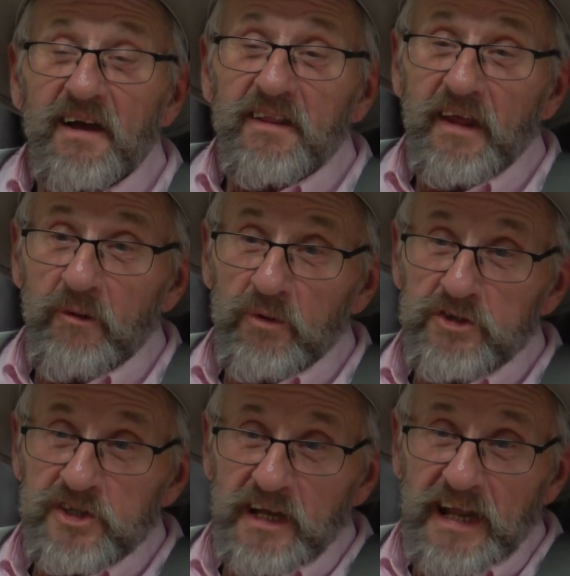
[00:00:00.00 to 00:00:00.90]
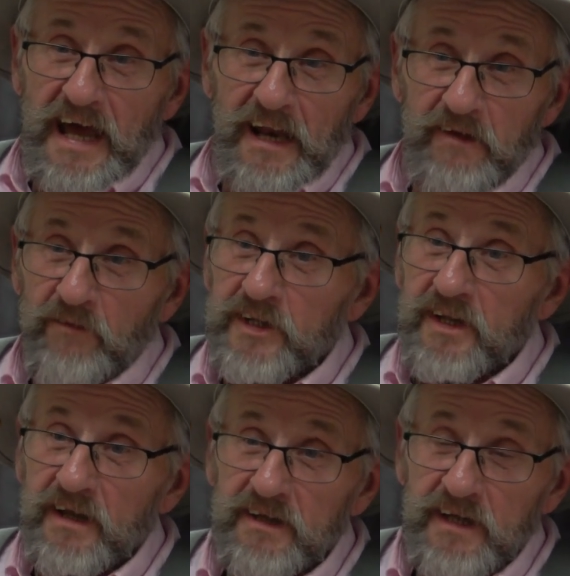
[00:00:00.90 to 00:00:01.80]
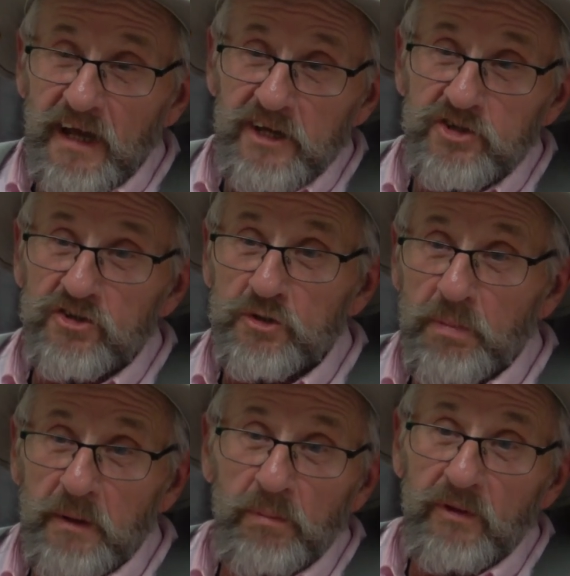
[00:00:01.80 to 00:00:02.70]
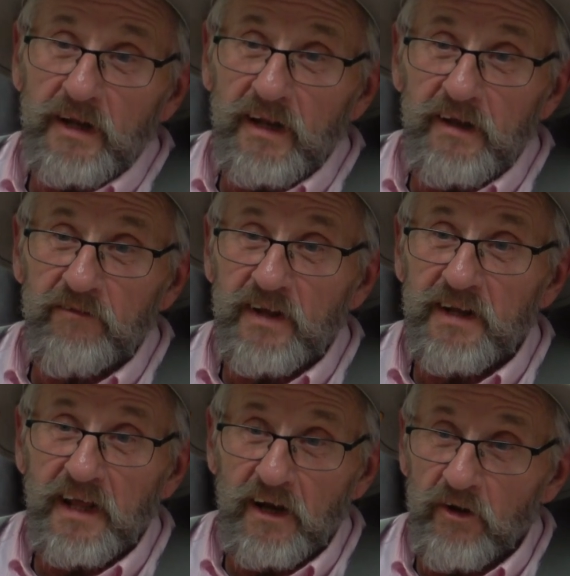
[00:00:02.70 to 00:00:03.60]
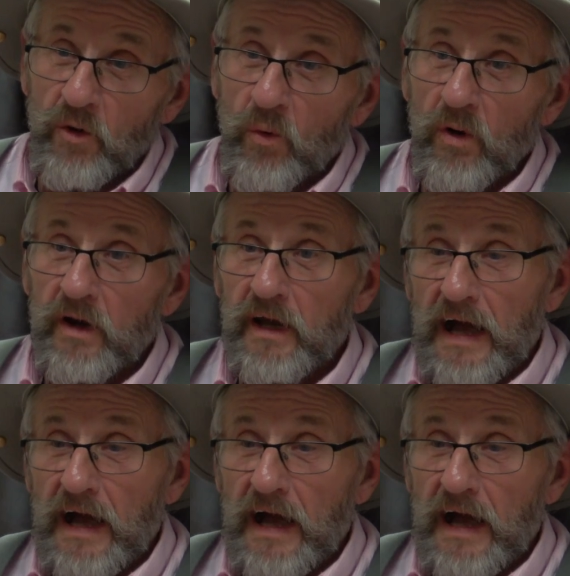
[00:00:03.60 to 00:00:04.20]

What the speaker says: They would send out invitations to people that lived in Illinois,